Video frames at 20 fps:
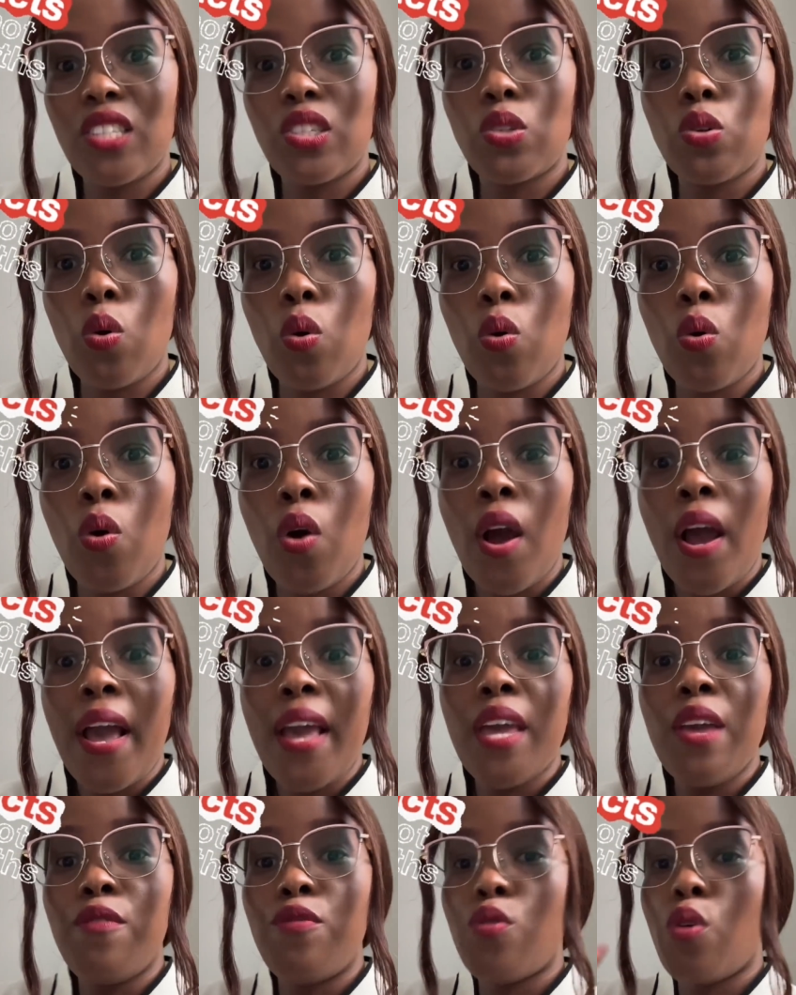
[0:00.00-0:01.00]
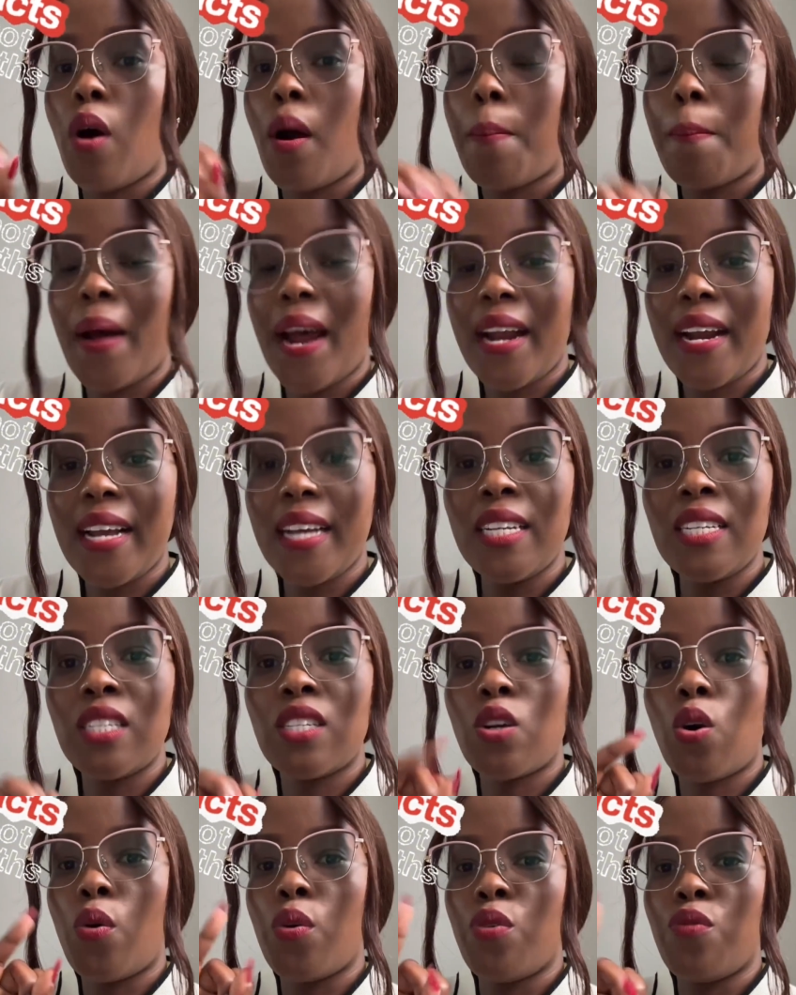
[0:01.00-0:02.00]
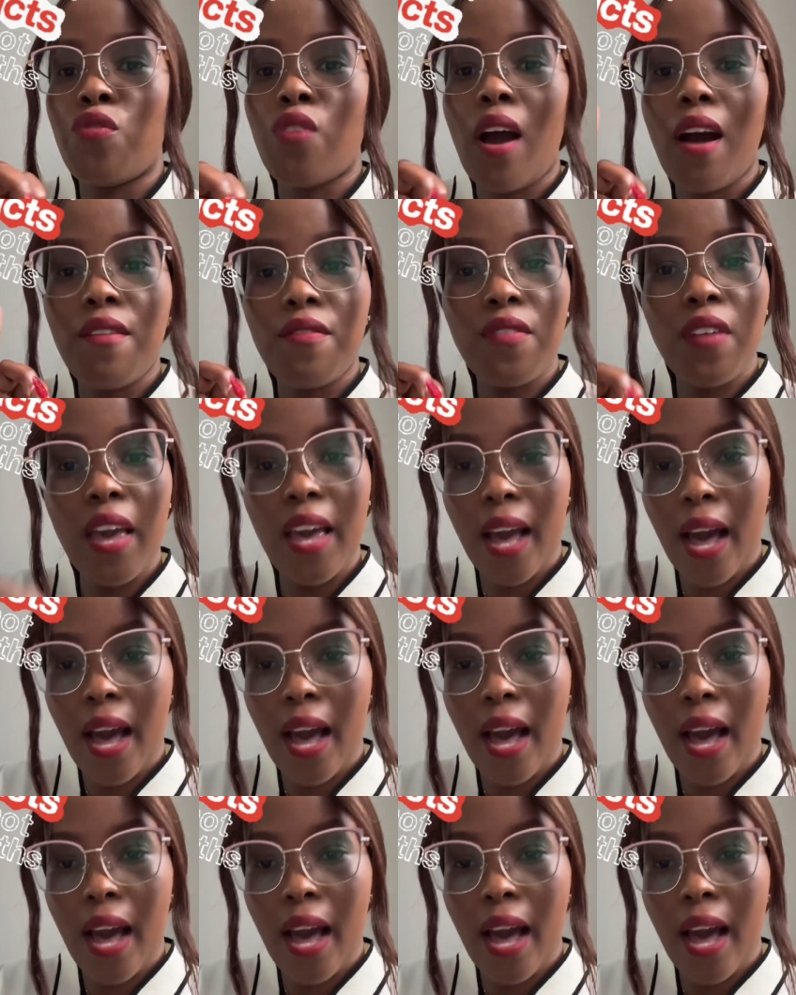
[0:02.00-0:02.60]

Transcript: So if you're a parent or if you have